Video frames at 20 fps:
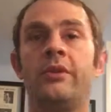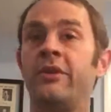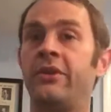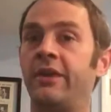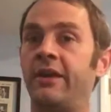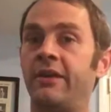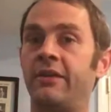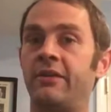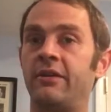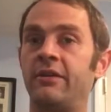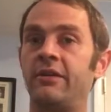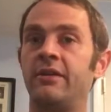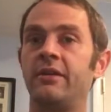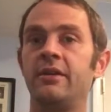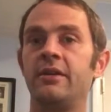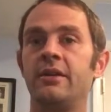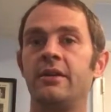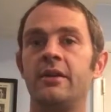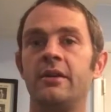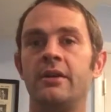there,
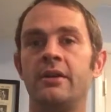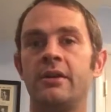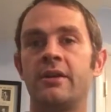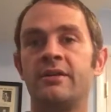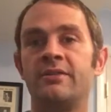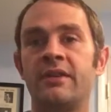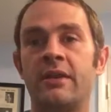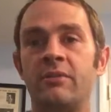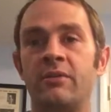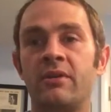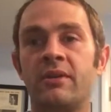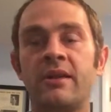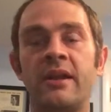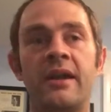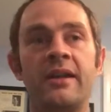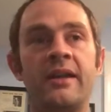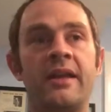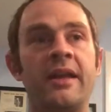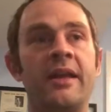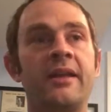because that will
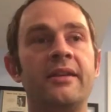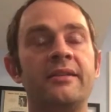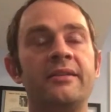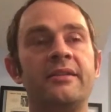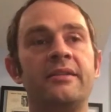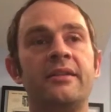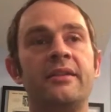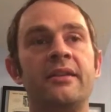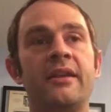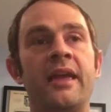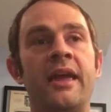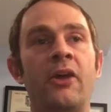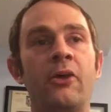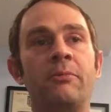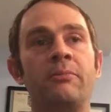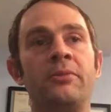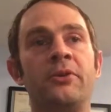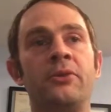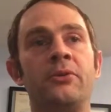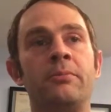kind of
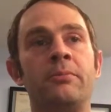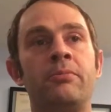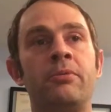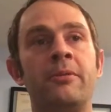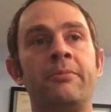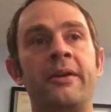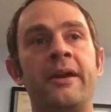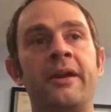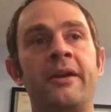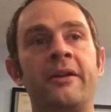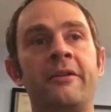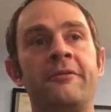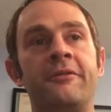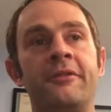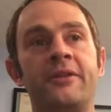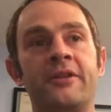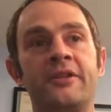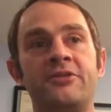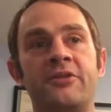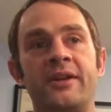help you prepare
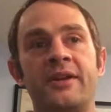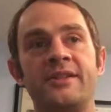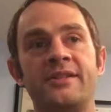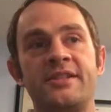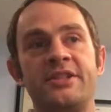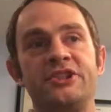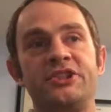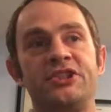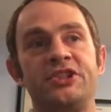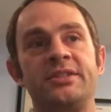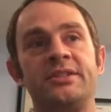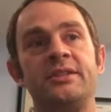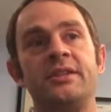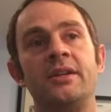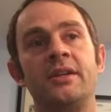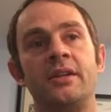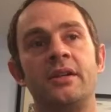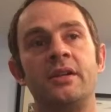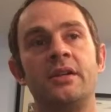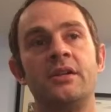for the transition
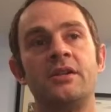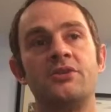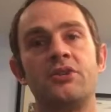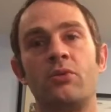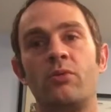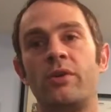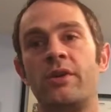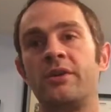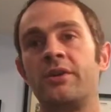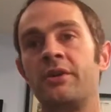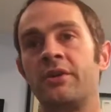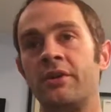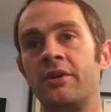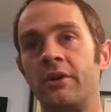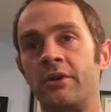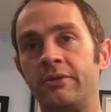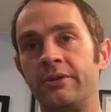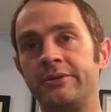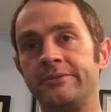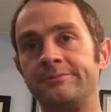to where you're
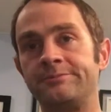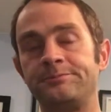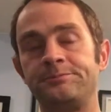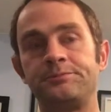going.